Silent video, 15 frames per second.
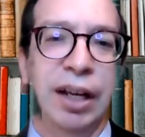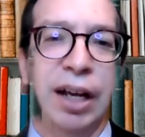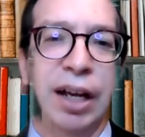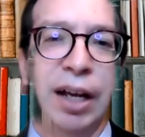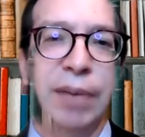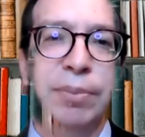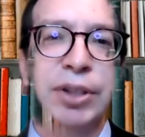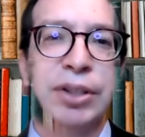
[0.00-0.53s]

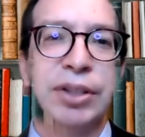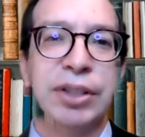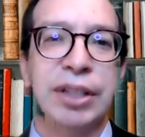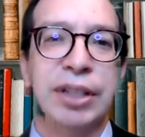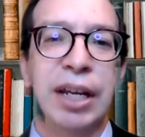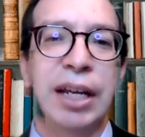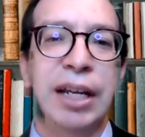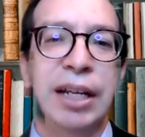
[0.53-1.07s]
I'm just
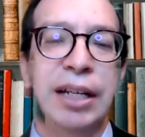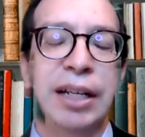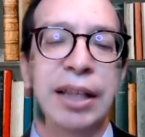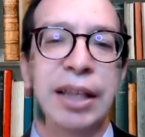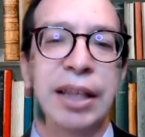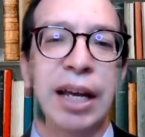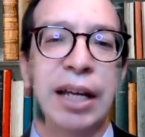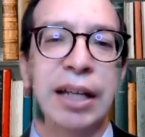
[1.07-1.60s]
saying
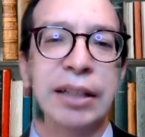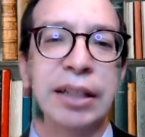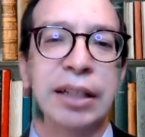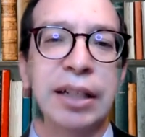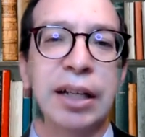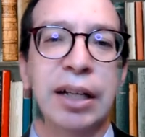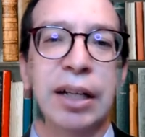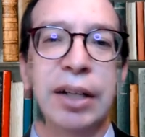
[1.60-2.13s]
that
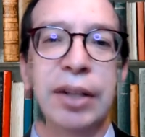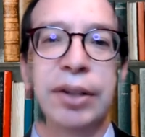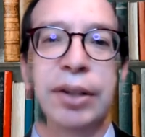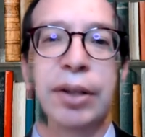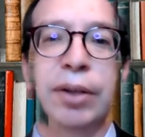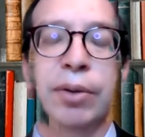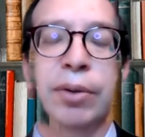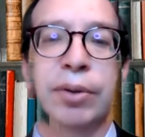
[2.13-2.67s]

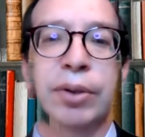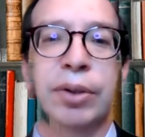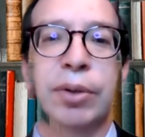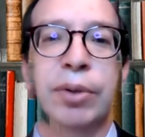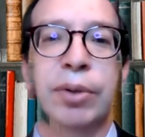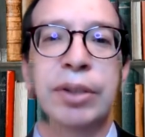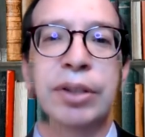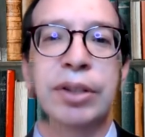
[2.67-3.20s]

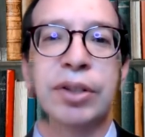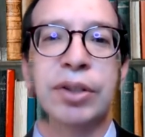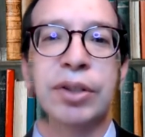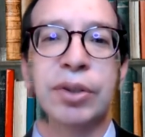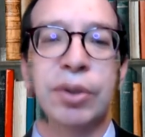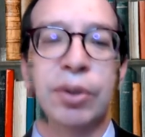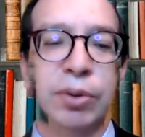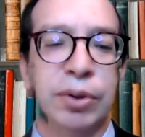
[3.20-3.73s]
there is a
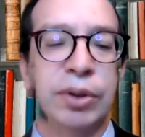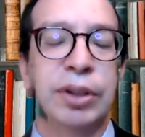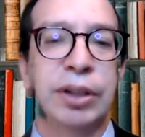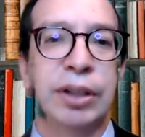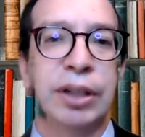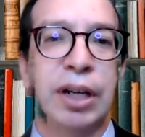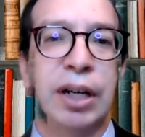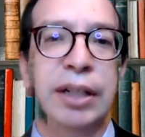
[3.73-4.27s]

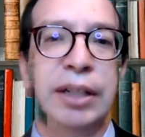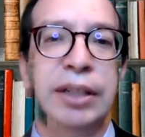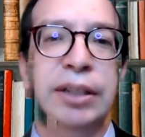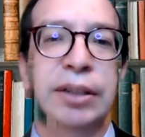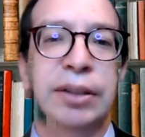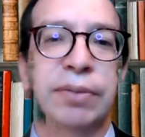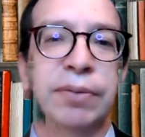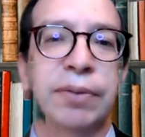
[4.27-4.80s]
certain kind
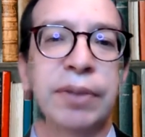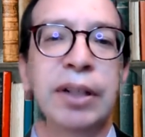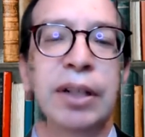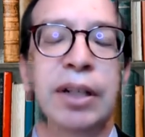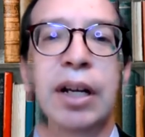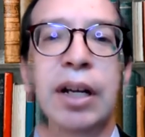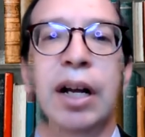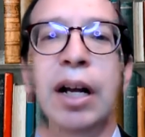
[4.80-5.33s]

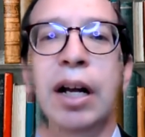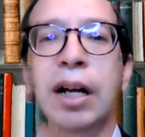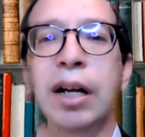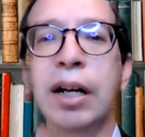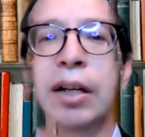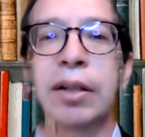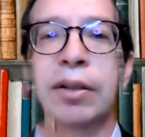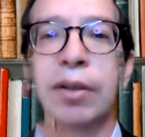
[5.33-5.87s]

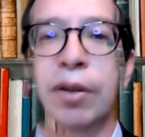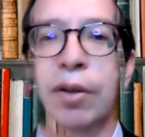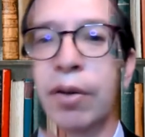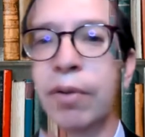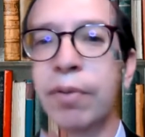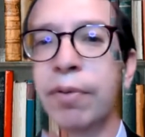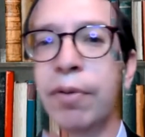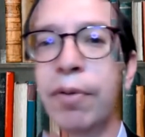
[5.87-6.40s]
of
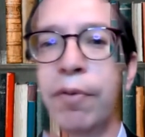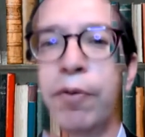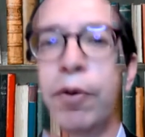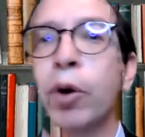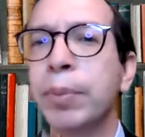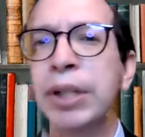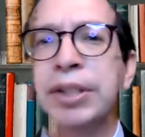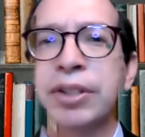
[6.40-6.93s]

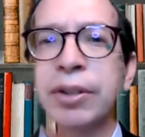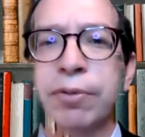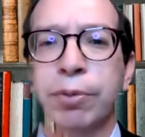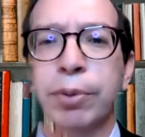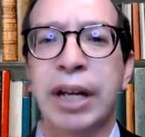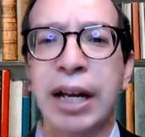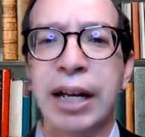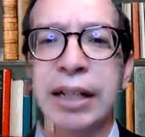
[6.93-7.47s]
firmness of
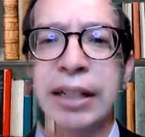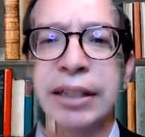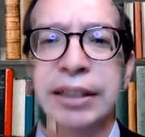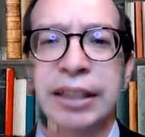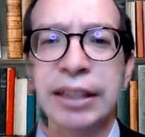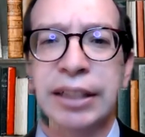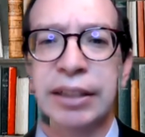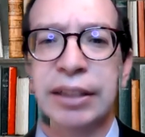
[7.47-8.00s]

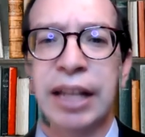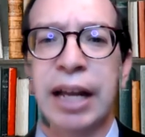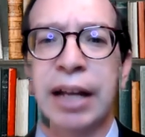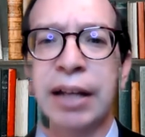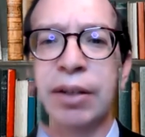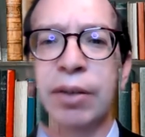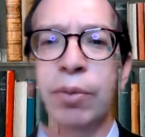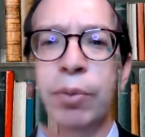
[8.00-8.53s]
reality that
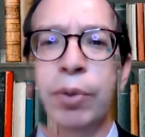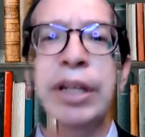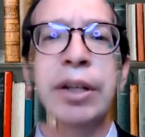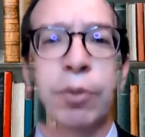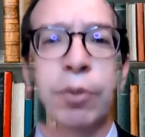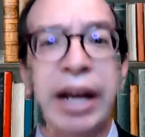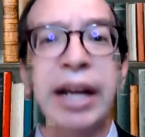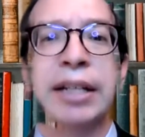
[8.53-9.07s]
we
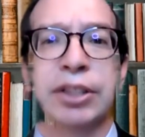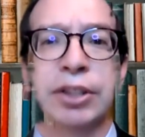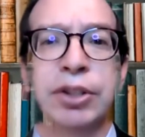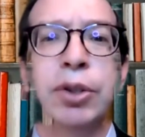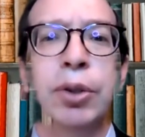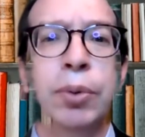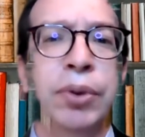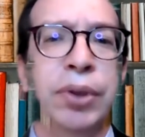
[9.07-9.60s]
grant
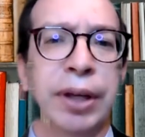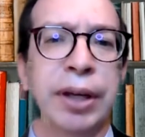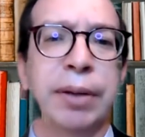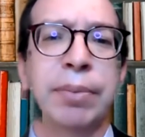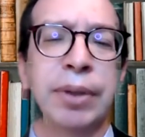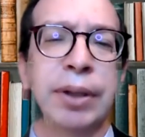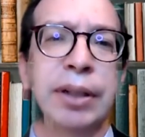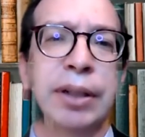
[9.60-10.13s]
to them,